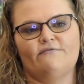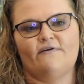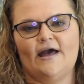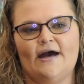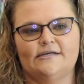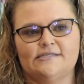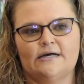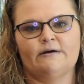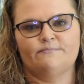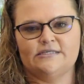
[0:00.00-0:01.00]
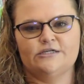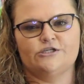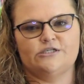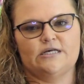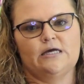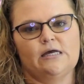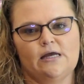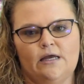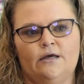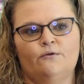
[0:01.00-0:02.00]
If I had to sum up
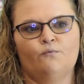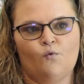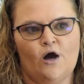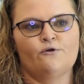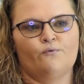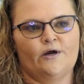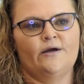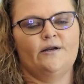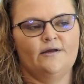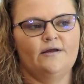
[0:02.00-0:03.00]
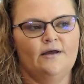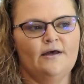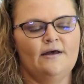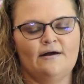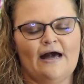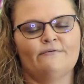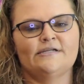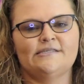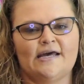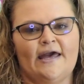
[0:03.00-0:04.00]
CHC in one word, I
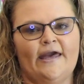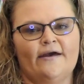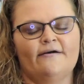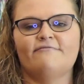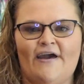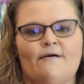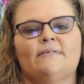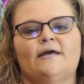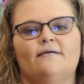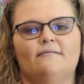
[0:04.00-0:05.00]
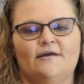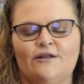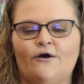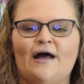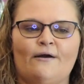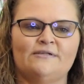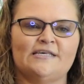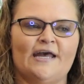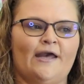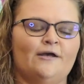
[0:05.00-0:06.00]
would say family. And you know what? I would
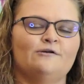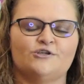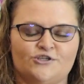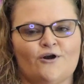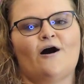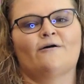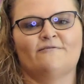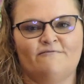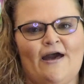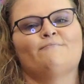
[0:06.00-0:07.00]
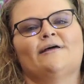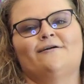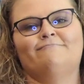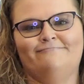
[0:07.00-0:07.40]
say strong family.